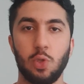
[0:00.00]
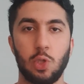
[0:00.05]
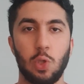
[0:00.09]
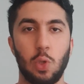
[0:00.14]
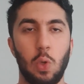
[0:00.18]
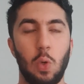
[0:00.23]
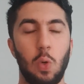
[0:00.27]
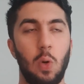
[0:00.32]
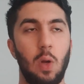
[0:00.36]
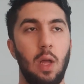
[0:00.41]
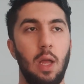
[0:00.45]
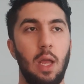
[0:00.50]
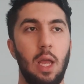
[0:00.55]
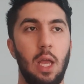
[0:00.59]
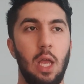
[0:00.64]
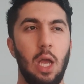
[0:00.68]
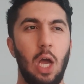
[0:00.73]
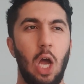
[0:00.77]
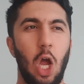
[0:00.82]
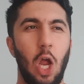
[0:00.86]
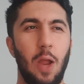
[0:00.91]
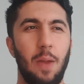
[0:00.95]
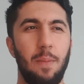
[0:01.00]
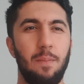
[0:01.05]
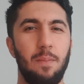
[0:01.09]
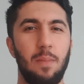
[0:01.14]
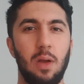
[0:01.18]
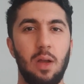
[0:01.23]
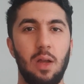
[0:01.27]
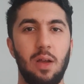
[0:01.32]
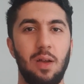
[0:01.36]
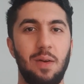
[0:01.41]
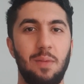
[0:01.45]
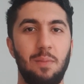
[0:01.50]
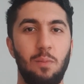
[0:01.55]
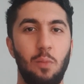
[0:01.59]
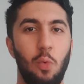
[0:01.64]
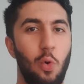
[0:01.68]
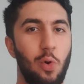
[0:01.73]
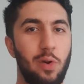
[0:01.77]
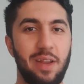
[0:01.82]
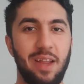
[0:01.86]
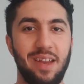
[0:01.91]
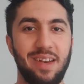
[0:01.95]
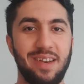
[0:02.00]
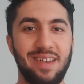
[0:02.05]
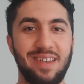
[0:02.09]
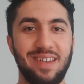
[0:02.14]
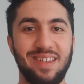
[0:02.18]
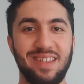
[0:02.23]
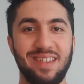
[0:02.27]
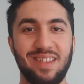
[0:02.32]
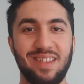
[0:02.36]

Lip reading: So I'm more than